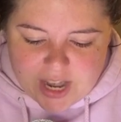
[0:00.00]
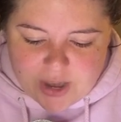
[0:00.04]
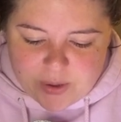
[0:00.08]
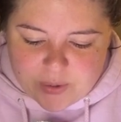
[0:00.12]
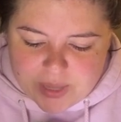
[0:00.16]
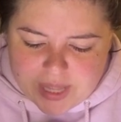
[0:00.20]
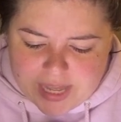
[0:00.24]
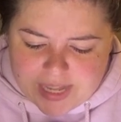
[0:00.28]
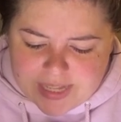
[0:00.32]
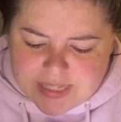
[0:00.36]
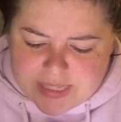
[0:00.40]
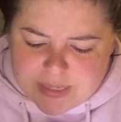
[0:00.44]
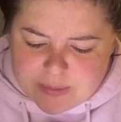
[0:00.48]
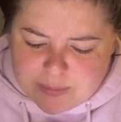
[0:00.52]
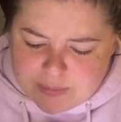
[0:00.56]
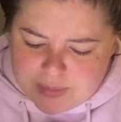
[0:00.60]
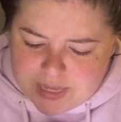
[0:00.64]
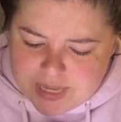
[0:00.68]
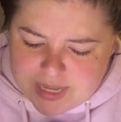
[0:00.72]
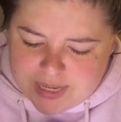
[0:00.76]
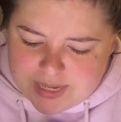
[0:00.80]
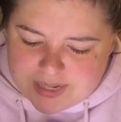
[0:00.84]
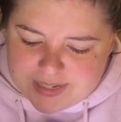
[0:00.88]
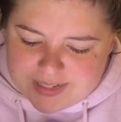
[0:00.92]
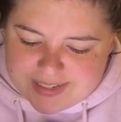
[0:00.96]
Oh, that's
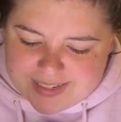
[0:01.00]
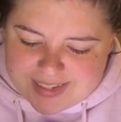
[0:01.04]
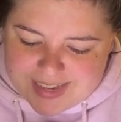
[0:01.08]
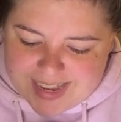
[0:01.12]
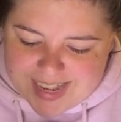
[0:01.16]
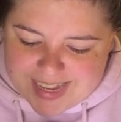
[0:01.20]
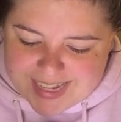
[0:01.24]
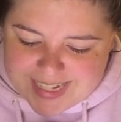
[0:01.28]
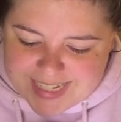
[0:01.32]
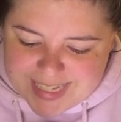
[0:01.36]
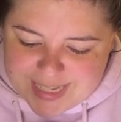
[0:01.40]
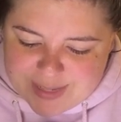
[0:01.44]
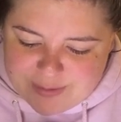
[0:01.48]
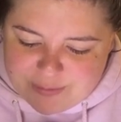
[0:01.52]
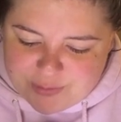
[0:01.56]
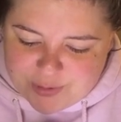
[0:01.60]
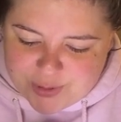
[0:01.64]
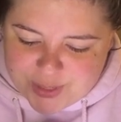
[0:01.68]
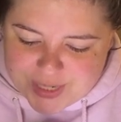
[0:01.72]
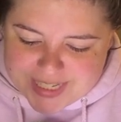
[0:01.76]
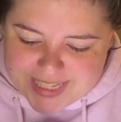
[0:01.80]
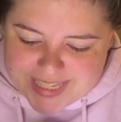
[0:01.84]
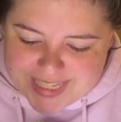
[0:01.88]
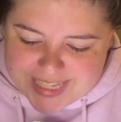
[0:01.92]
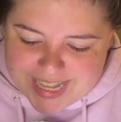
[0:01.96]
mean, a deep
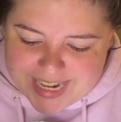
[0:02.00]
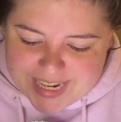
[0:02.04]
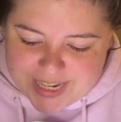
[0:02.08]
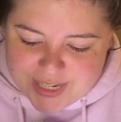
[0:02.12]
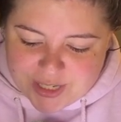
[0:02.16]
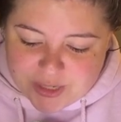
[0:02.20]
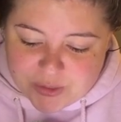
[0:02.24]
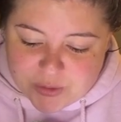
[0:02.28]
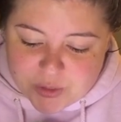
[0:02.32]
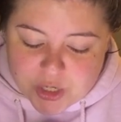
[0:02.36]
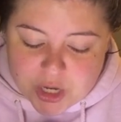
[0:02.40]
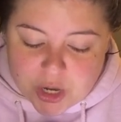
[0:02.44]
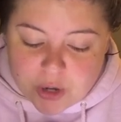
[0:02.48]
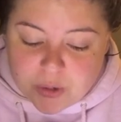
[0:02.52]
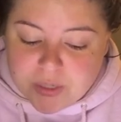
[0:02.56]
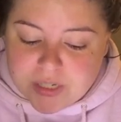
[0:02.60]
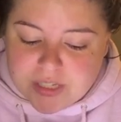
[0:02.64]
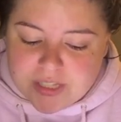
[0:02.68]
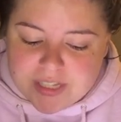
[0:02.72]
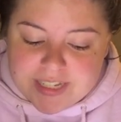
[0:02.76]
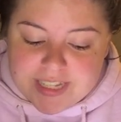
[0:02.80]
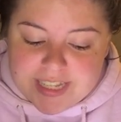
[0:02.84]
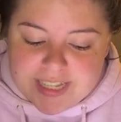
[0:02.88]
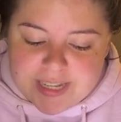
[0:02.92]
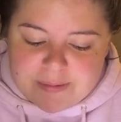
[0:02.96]
voice said, and you
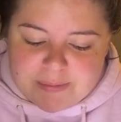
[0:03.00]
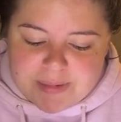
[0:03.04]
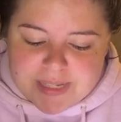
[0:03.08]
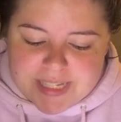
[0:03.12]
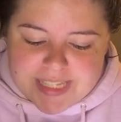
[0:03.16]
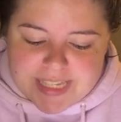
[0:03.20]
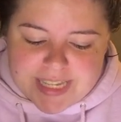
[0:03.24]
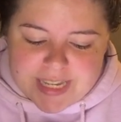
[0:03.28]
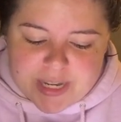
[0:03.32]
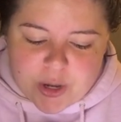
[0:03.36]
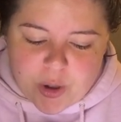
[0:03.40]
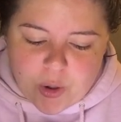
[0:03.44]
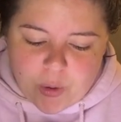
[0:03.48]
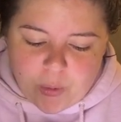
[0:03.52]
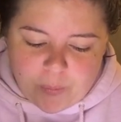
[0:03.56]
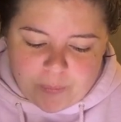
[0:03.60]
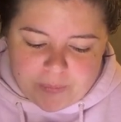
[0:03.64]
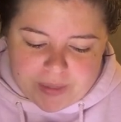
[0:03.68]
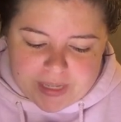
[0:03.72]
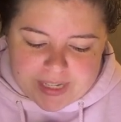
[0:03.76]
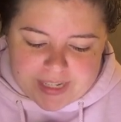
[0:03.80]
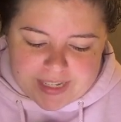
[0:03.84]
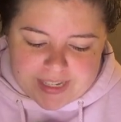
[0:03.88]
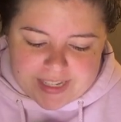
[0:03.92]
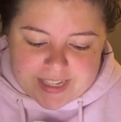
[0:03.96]
choked, looking up to see
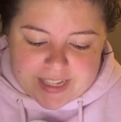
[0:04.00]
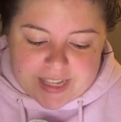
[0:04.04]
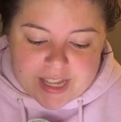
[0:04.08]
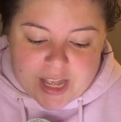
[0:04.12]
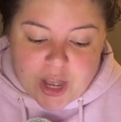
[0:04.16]
Colby.